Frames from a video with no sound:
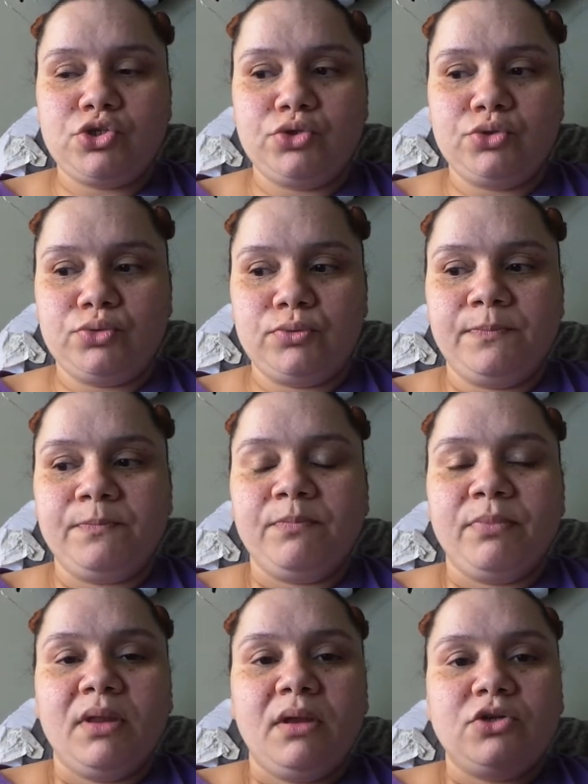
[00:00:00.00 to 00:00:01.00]
to
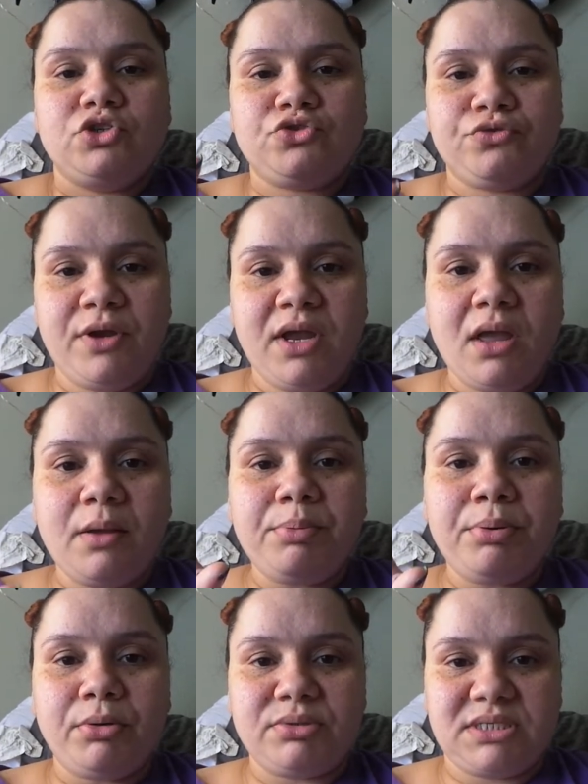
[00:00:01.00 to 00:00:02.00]
drink a
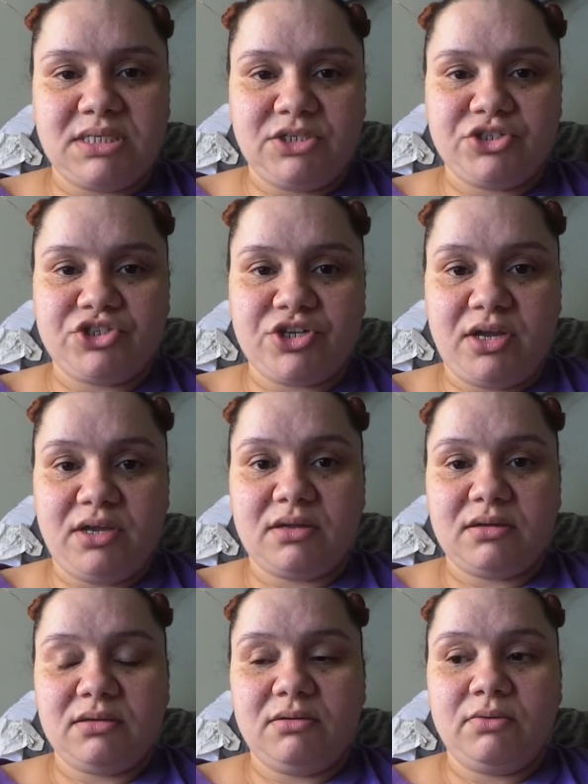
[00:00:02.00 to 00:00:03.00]
protein
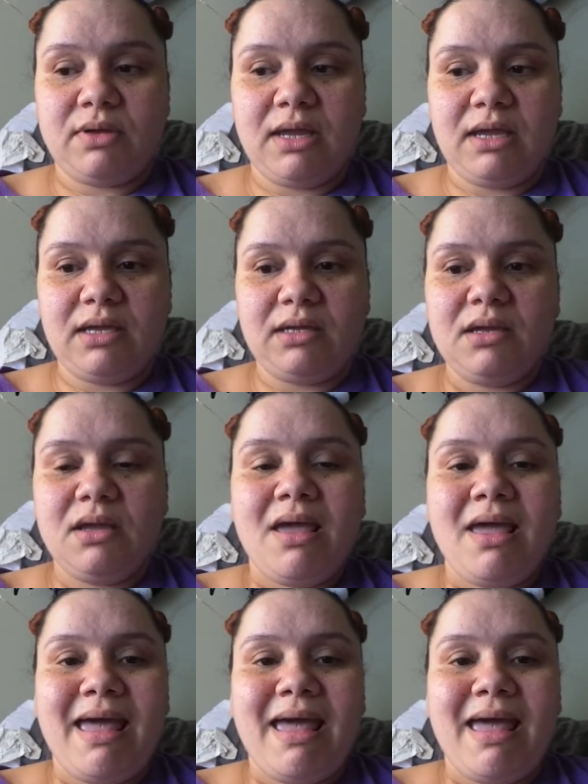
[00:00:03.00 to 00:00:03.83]
shake okay,